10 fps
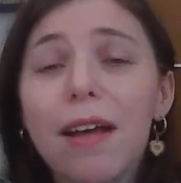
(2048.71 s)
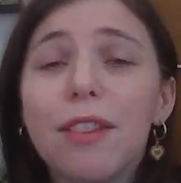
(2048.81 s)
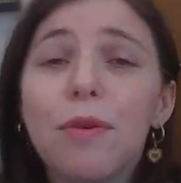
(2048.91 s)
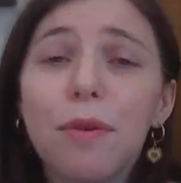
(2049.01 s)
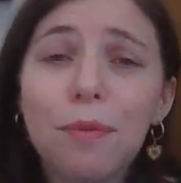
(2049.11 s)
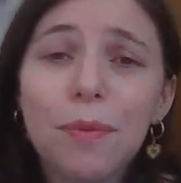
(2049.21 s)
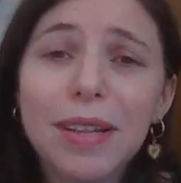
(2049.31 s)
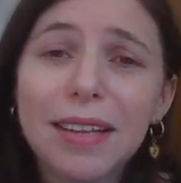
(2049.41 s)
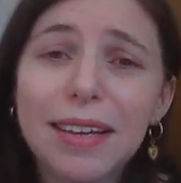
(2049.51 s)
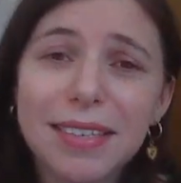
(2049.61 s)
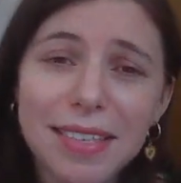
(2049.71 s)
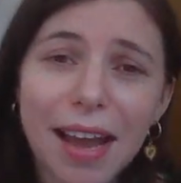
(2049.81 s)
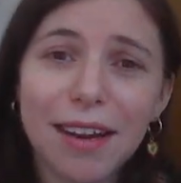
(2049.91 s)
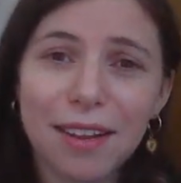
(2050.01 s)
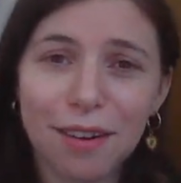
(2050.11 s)
They were really
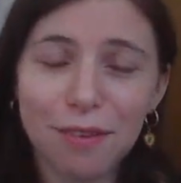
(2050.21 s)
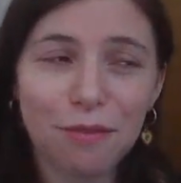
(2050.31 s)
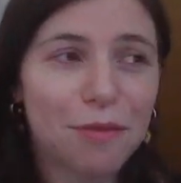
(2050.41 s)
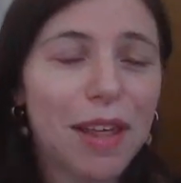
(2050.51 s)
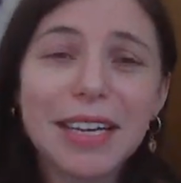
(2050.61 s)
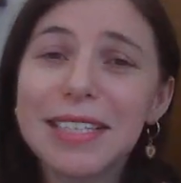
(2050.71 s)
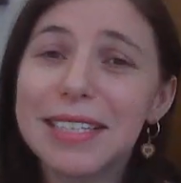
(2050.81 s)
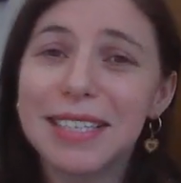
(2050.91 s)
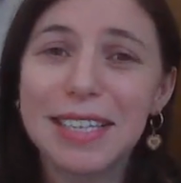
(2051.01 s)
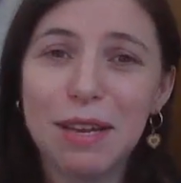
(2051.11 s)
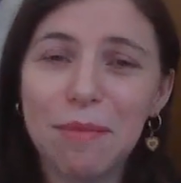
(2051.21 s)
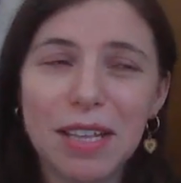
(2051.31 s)
excited, like, to see me.